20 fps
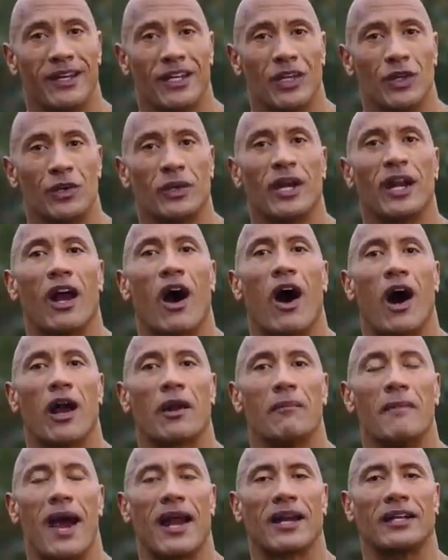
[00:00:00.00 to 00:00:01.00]
you can
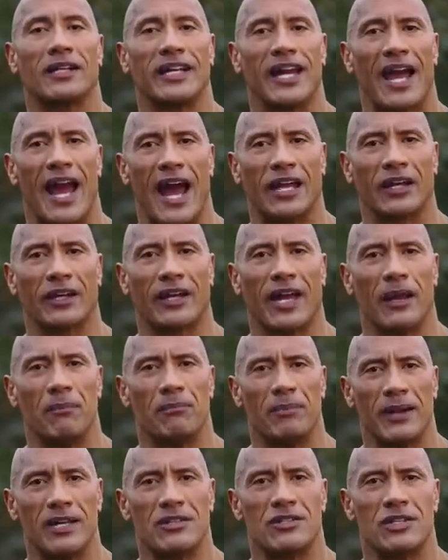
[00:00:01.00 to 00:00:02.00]
automatically allocate
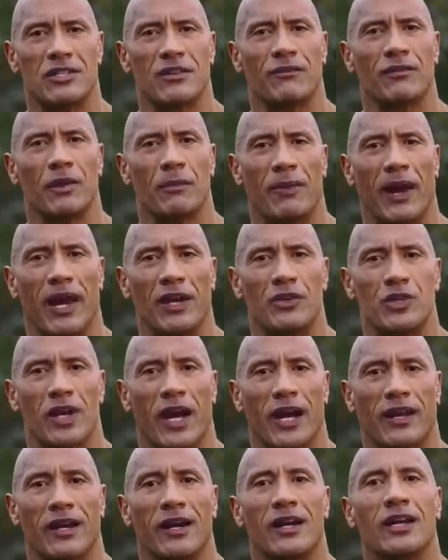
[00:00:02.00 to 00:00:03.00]
pieces of your
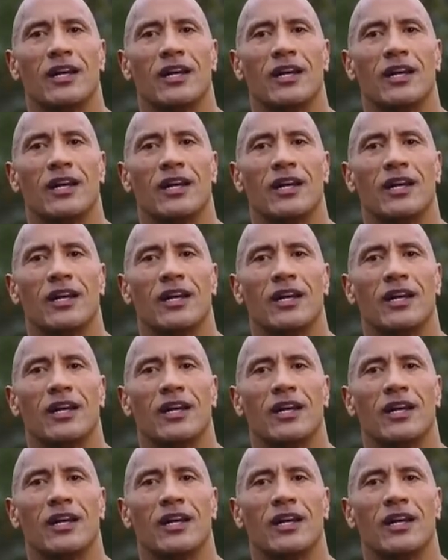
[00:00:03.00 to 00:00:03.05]
paycheck